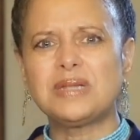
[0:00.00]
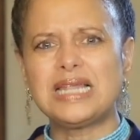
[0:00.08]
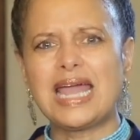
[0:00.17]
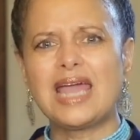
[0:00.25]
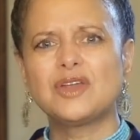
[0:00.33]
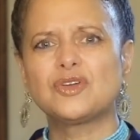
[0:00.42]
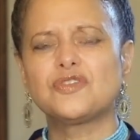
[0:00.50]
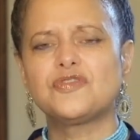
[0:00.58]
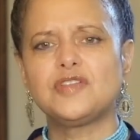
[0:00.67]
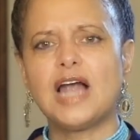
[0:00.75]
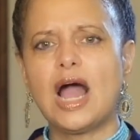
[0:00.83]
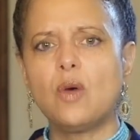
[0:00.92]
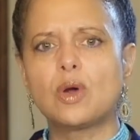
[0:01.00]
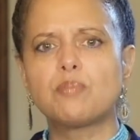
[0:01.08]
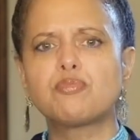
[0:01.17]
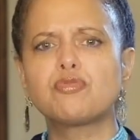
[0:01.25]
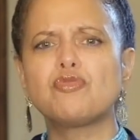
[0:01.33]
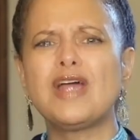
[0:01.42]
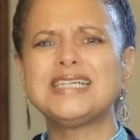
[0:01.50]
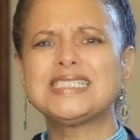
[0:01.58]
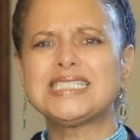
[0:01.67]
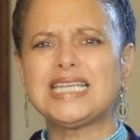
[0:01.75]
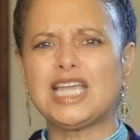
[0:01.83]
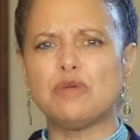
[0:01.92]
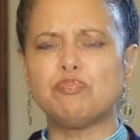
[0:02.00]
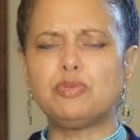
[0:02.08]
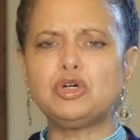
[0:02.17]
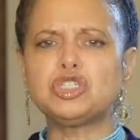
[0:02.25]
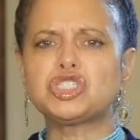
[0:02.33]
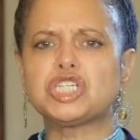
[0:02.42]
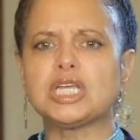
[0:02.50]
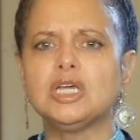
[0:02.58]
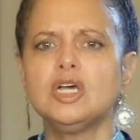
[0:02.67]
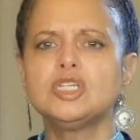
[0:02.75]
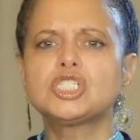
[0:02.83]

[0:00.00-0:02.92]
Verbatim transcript: plant or flower pressing and pushing